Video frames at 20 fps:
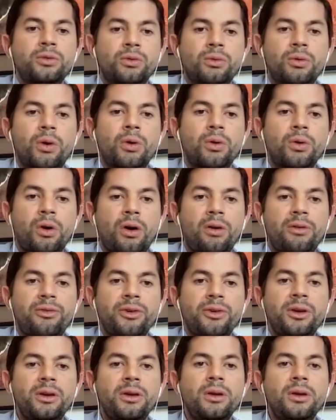to grow
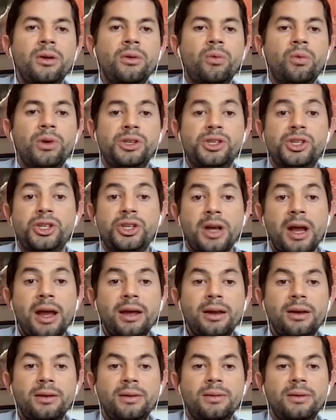coffee with
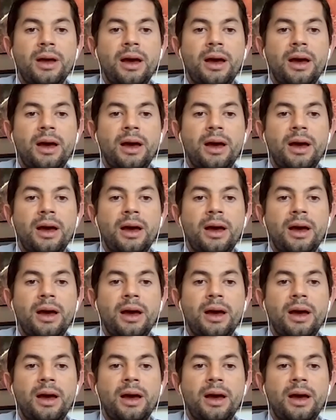shade,